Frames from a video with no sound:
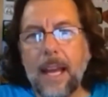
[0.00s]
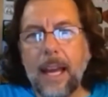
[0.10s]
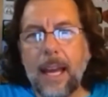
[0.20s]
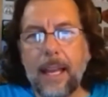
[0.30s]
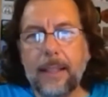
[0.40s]

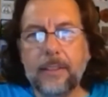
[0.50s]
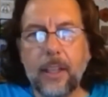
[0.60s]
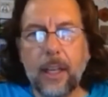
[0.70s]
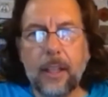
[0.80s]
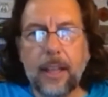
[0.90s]
And
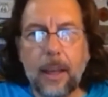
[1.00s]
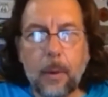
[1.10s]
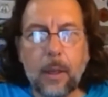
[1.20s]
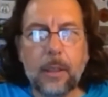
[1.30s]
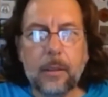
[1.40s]
they
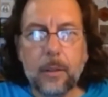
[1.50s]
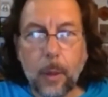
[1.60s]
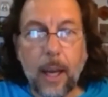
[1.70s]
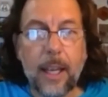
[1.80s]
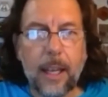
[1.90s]
were
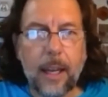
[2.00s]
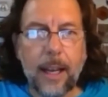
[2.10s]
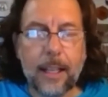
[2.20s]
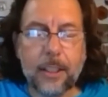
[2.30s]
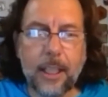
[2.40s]
great. And
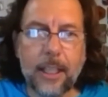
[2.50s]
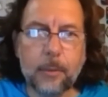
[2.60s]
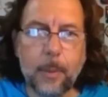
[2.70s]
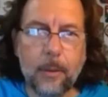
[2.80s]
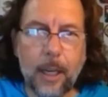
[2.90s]
actually, it's
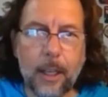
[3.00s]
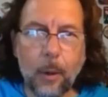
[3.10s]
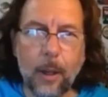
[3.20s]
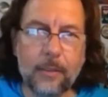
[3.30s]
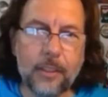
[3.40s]
been really
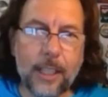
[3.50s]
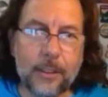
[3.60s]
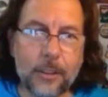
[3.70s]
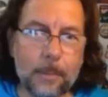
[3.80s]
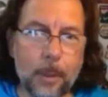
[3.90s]
cool. I've sent
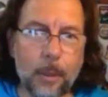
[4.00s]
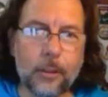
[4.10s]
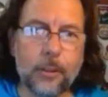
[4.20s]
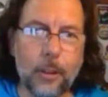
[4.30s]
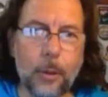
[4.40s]
some
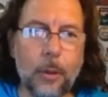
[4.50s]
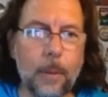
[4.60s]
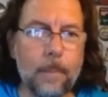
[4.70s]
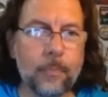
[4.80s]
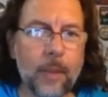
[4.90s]
books to
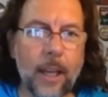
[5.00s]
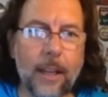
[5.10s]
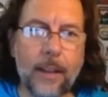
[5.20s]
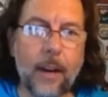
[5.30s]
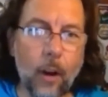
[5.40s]
them,
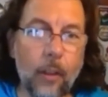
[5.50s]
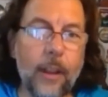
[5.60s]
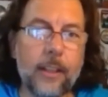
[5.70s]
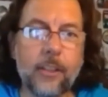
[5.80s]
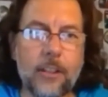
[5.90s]
and they're on
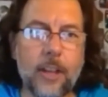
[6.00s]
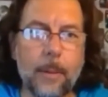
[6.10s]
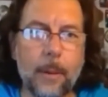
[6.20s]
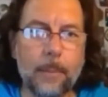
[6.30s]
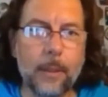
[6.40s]
their Sea
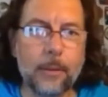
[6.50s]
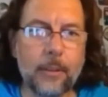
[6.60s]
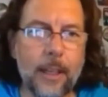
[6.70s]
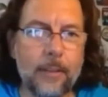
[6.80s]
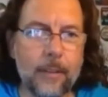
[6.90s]
Shepherd boats.
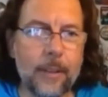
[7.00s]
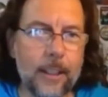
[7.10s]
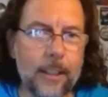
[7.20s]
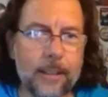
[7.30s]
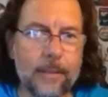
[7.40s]
They
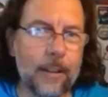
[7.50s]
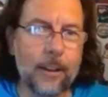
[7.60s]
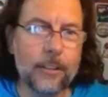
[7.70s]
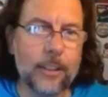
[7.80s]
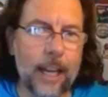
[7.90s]

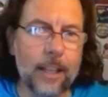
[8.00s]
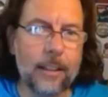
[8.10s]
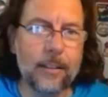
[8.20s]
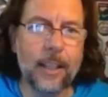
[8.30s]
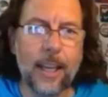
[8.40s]
got a stack
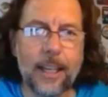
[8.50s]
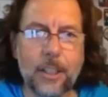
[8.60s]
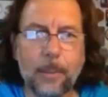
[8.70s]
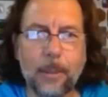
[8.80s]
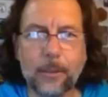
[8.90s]
of the
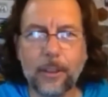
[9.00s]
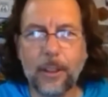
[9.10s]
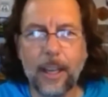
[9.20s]
AJ books on